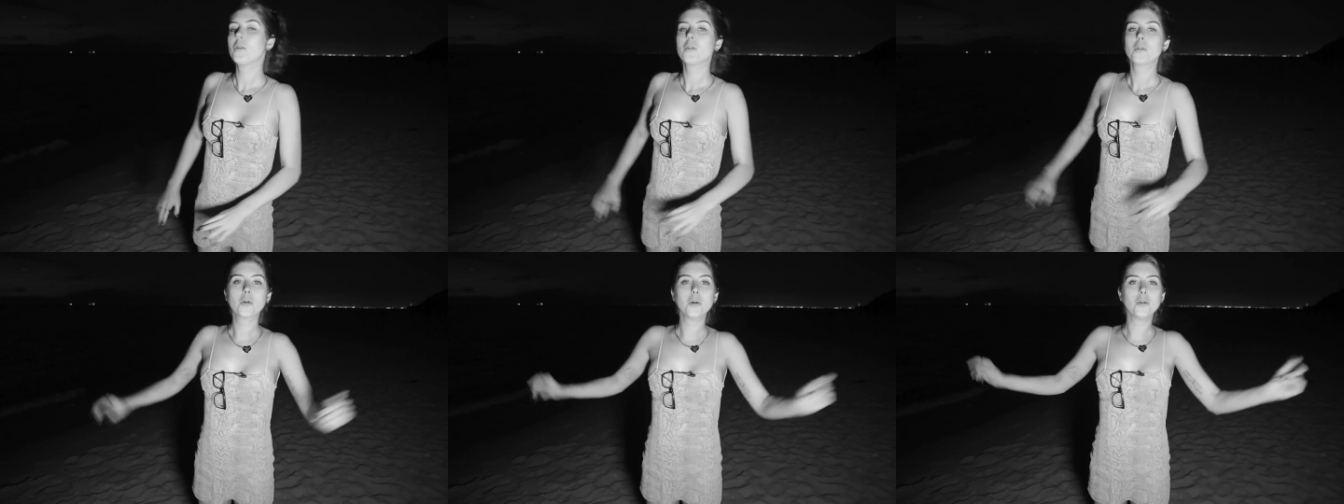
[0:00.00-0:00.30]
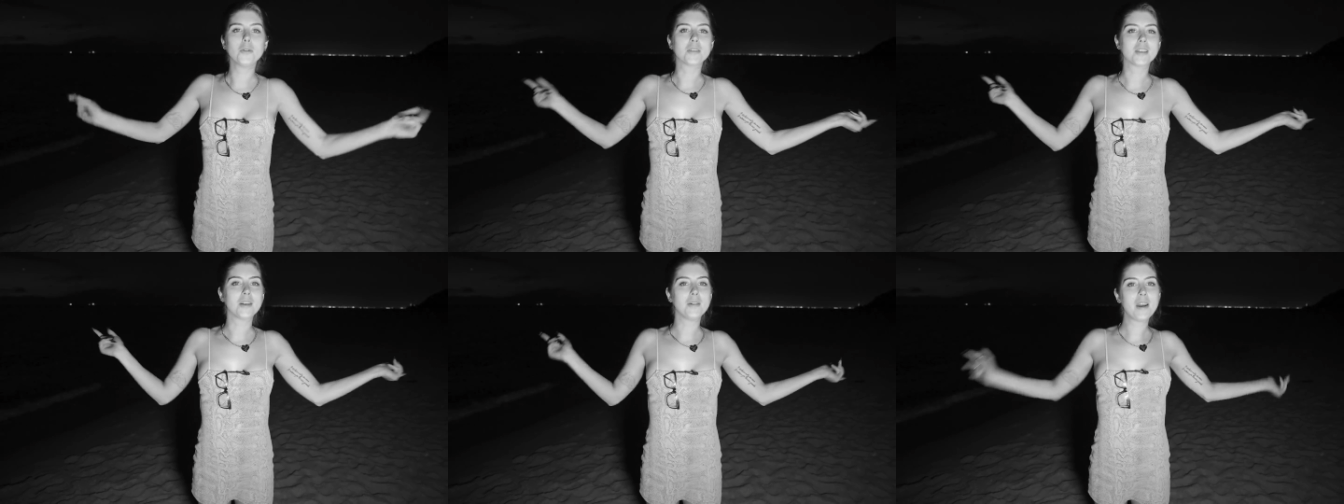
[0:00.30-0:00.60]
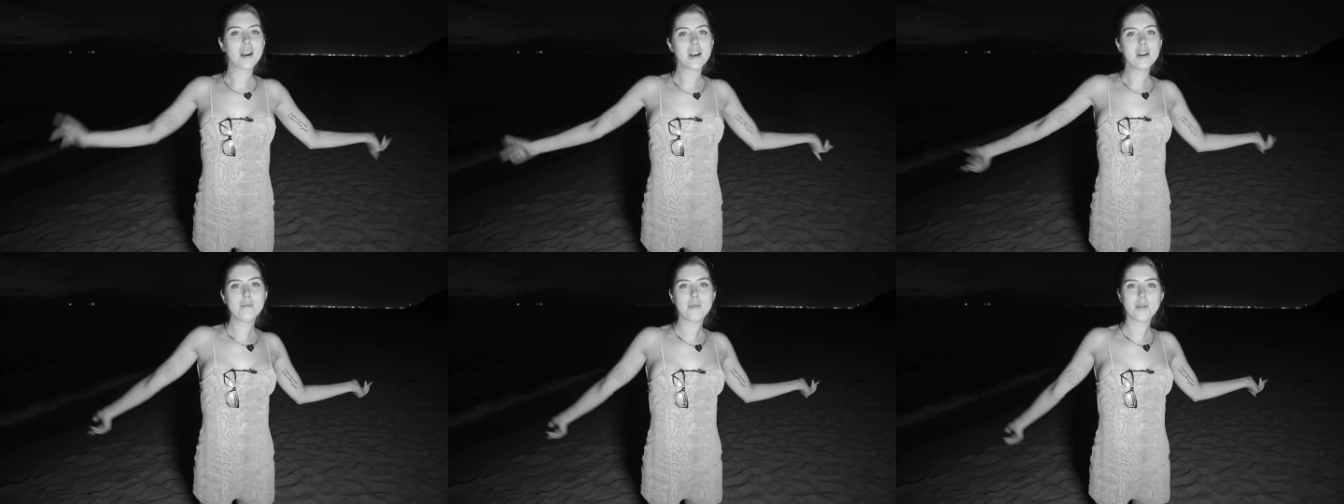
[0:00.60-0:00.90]
Cool, so we
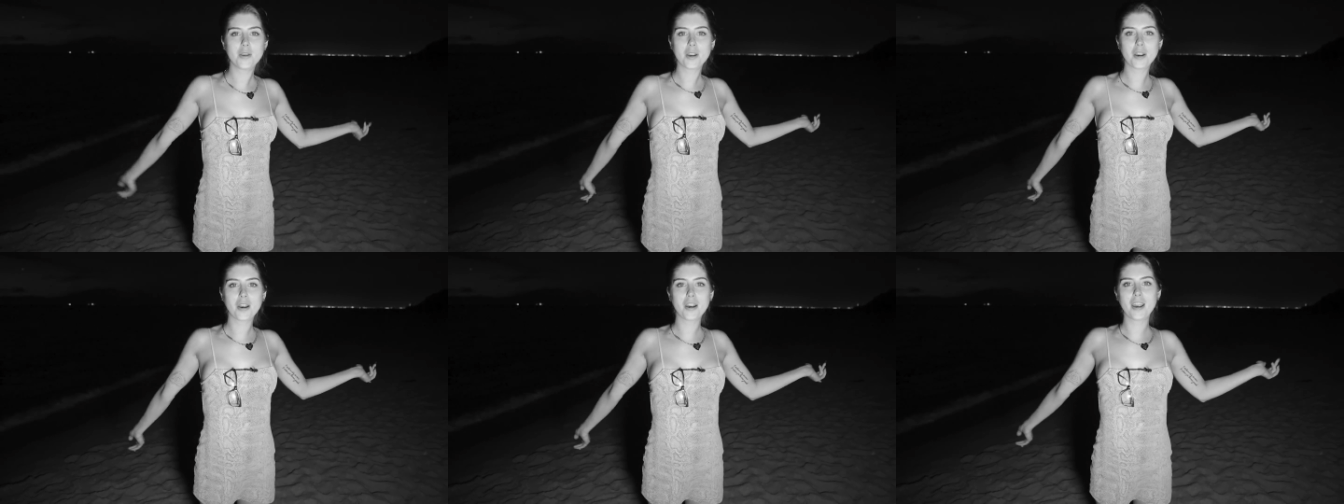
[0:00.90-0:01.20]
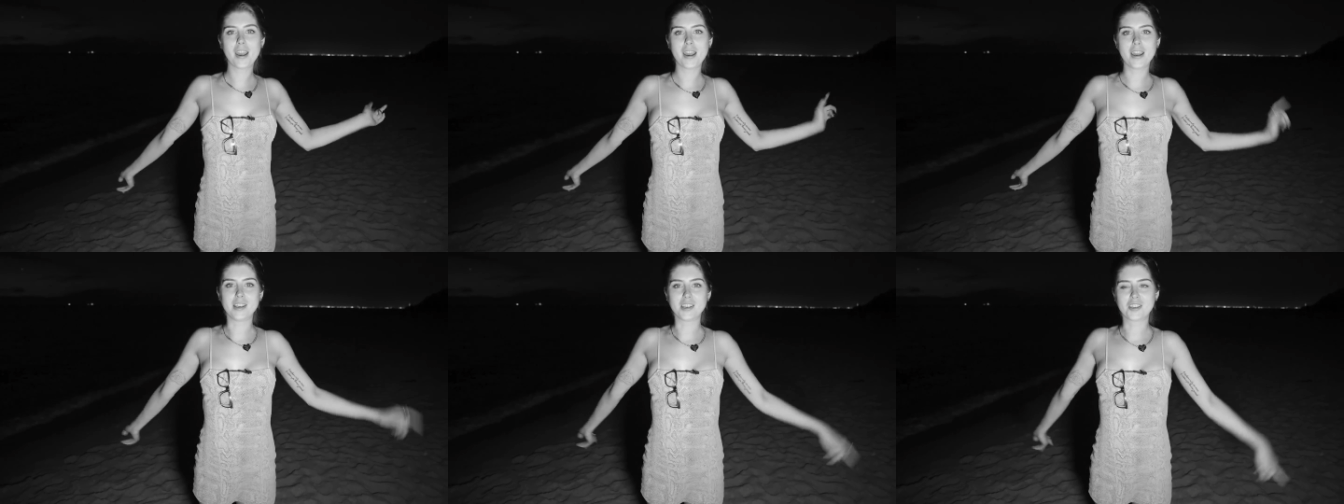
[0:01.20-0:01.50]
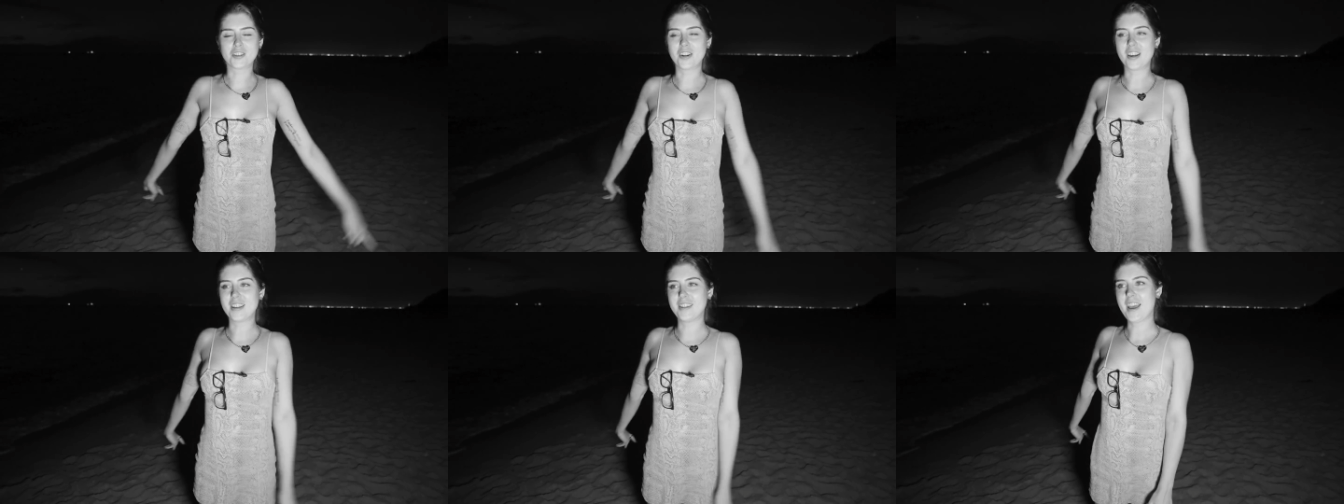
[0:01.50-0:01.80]
hope you
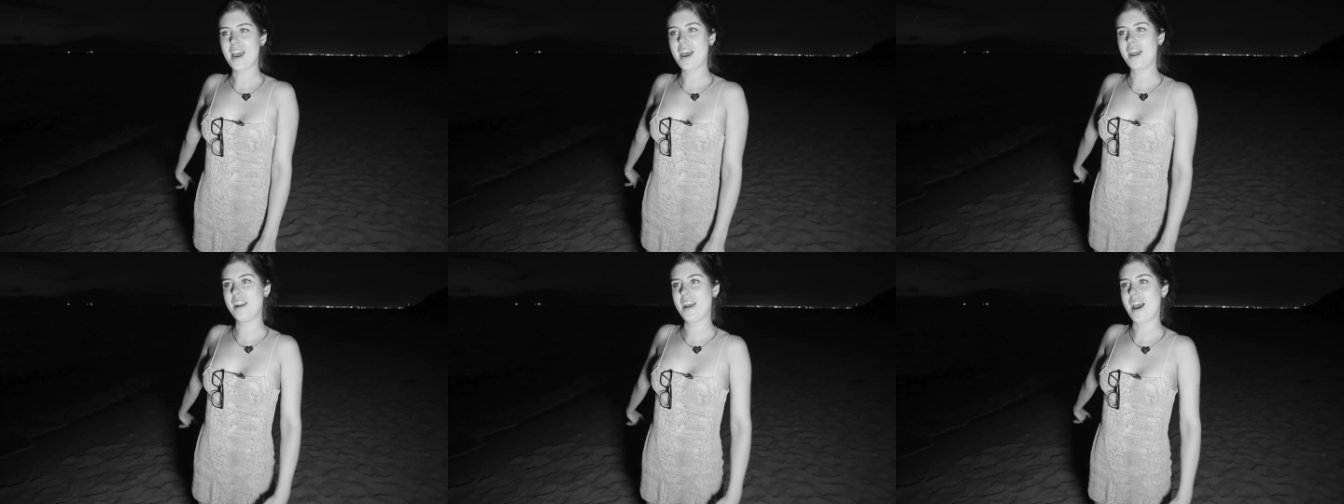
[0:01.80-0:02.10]
enjoyed that.